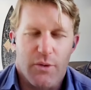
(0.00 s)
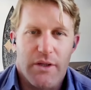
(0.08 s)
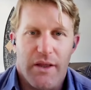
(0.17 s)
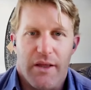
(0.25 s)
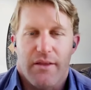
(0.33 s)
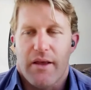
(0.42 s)

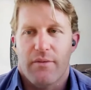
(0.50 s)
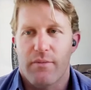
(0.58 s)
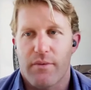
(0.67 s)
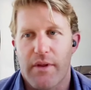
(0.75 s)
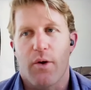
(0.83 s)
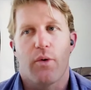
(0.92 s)
They
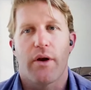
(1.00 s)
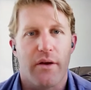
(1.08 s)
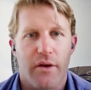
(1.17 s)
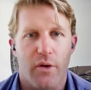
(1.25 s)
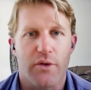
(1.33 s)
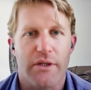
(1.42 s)
don't want to go
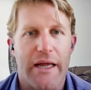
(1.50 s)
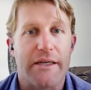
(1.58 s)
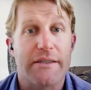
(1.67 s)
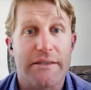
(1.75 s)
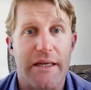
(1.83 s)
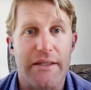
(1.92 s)
to that
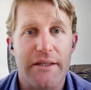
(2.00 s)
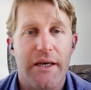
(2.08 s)
extent.